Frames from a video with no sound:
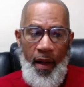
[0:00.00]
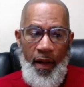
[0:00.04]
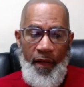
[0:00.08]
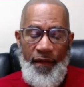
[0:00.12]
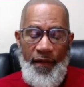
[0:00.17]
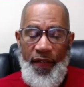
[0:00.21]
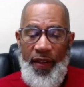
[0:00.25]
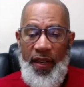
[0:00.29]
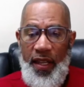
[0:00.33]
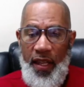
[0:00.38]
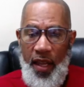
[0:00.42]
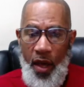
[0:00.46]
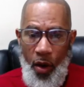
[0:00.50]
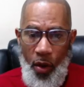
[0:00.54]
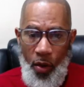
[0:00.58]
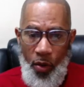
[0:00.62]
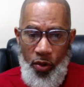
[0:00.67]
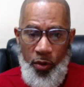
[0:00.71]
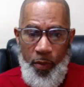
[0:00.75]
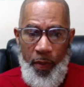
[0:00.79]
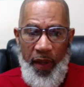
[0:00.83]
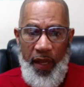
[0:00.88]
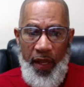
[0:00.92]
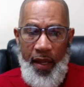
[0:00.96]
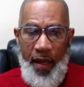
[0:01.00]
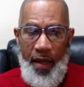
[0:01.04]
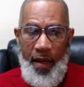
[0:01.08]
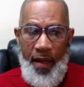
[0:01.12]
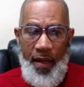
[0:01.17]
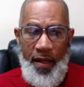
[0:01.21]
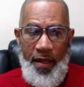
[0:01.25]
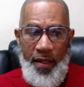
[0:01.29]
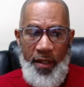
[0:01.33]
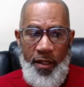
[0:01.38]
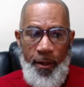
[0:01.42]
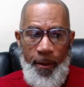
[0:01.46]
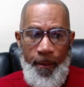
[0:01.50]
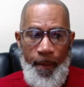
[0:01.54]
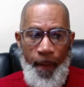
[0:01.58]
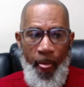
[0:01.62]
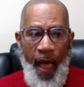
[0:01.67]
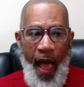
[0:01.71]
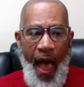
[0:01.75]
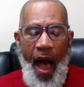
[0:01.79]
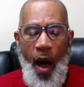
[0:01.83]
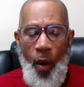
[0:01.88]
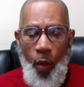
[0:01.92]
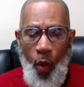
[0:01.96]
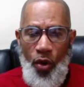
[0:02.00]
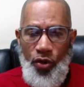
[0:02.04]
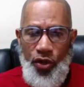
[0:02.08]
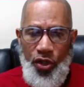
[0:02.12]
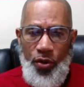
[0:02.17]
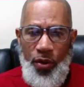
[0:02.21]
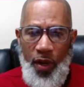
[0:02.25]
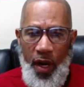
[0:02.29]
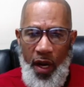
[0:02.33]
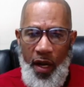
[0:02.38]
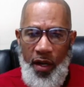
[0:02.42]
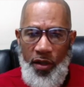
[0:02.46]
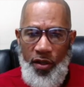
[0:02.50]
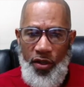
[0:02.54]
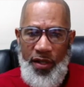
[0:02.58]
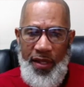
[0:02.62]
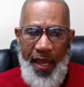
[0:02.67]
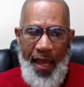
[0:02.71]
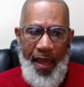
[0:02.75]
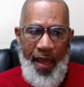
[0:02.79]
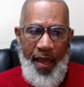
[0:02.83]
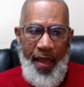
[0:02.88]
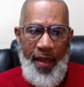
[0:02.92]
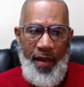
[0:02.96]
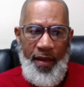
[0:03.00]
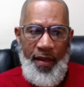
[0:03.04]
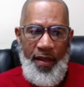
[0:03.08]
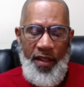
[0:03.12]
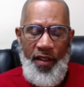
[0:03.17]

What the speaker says: videos, because I want you to understand